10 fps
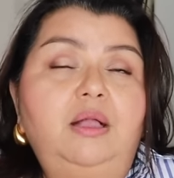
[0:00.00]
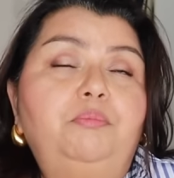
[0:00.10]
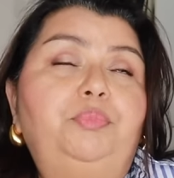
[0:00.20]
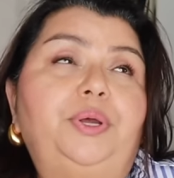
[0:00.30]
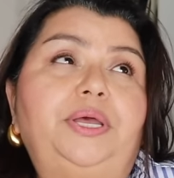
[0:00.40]

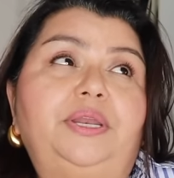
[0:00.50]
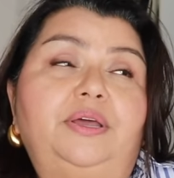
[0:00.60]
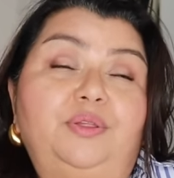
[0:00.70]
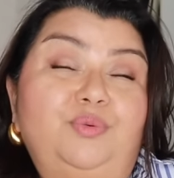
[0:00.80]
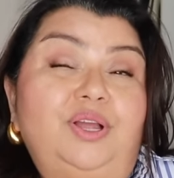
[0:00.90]
But
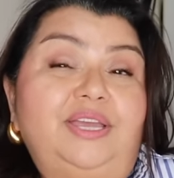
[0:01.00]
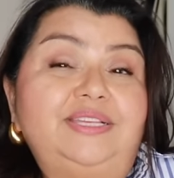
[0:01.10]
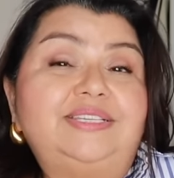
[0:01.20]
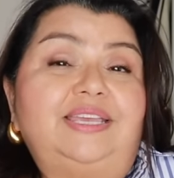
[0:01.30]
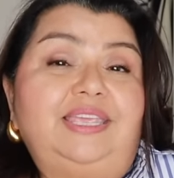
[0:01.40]

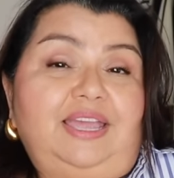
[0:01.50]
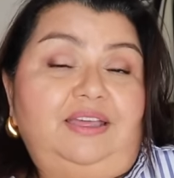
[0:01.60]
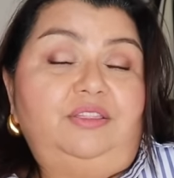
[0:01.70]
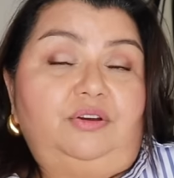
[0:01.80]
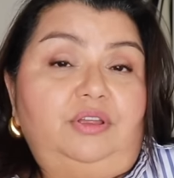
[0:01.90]
otherwise,
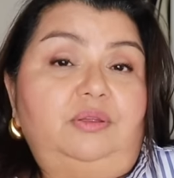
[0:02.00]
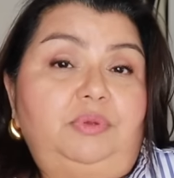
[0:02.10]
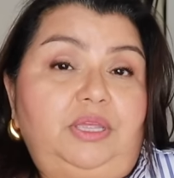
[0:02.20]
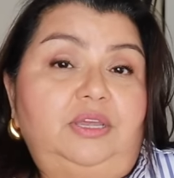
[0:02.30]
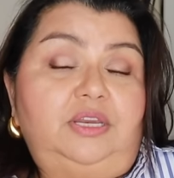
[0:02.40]
yeah, they're going to
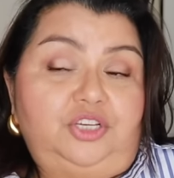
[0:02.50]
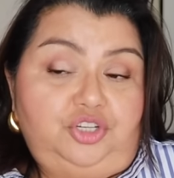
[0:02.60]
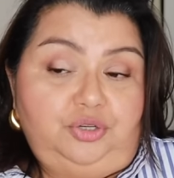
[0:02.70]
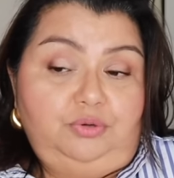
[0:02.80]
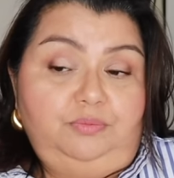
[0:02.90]
be an
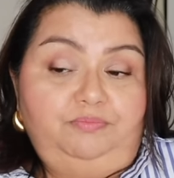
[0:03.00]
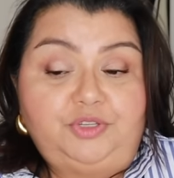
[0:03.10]
issue.